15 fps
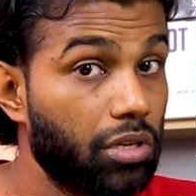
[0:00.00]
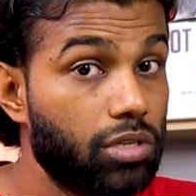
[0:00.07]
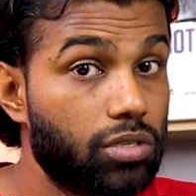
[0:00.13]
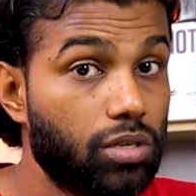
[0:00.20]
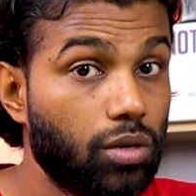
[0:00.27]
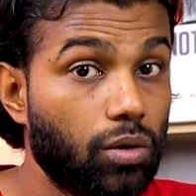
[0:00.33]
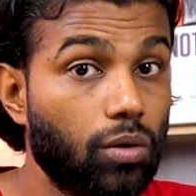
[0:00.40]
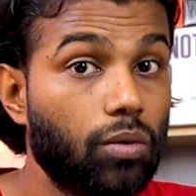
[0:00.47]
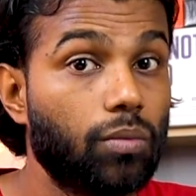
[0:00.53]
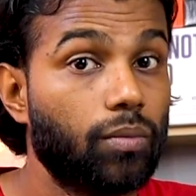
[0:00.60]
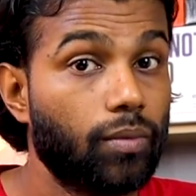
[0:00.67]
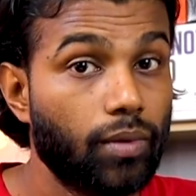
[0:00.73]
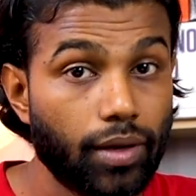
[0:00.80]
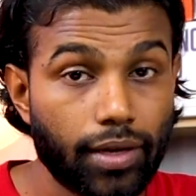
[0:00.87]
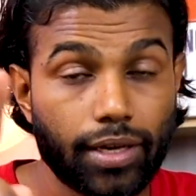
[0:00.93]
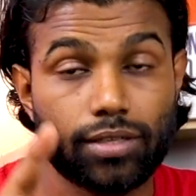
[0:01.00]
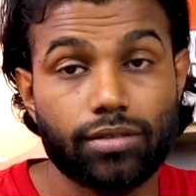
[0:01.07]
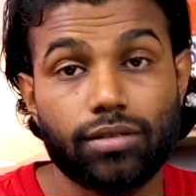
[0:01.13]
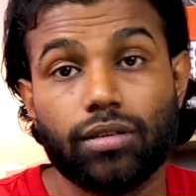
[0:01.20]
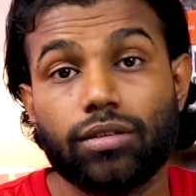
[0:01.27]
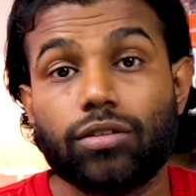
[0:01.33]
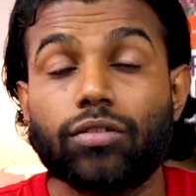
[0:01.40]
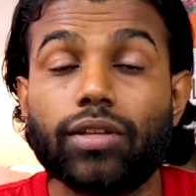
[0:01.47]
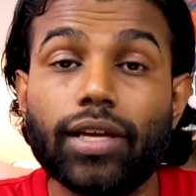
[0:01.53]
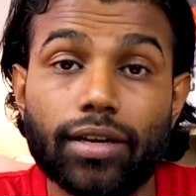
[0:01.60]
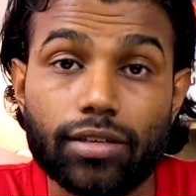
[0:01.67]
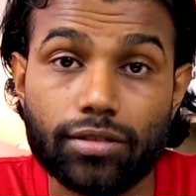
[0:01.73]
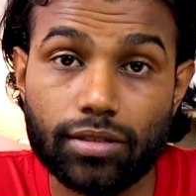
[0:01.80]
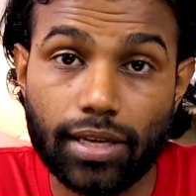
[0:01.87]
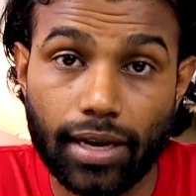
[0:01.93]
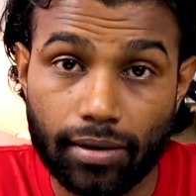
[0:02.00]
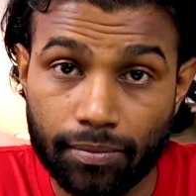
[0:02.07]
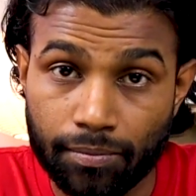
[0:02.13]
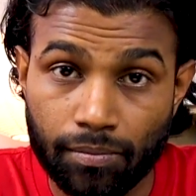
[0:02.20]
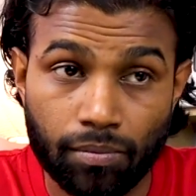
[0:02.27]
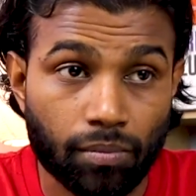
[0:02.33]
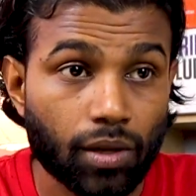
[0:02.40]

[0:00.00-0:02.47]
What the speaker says: So yes, so there is that.